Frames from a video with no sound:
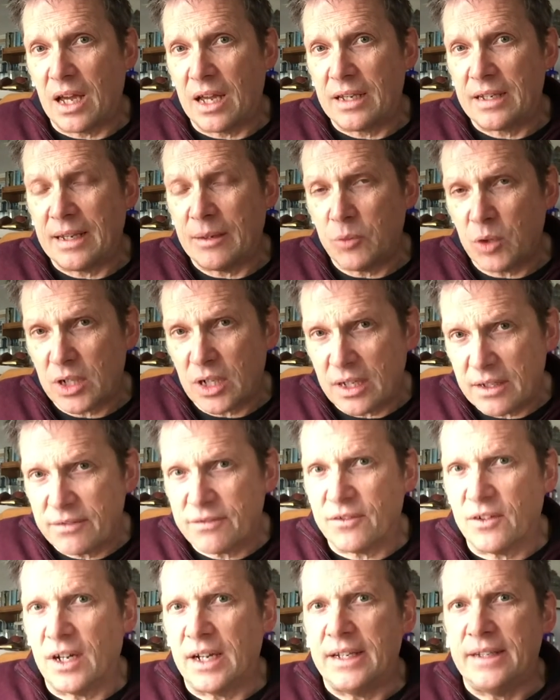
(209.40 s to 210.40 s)
Now what I
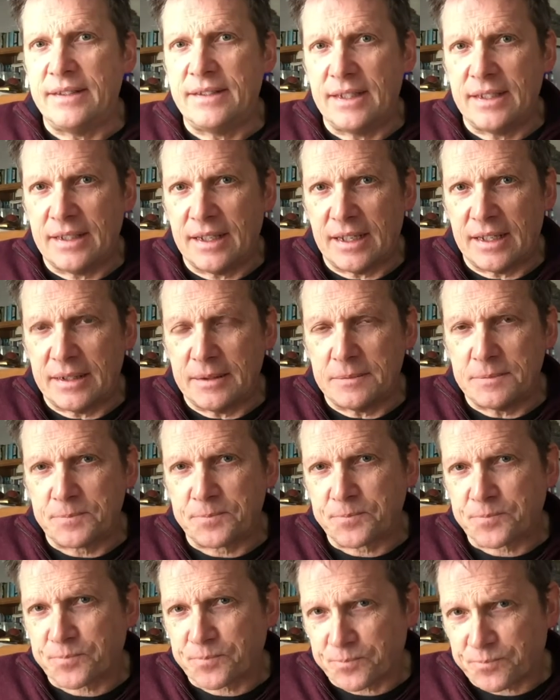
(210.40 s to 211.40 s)
find today
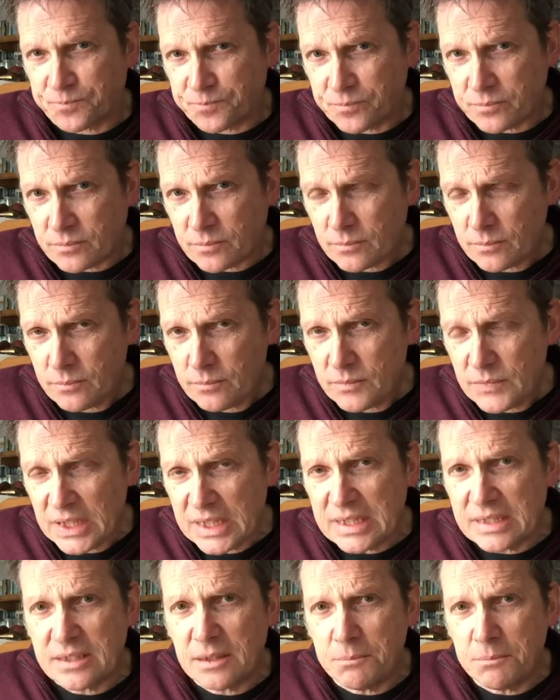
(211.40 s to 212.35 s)
is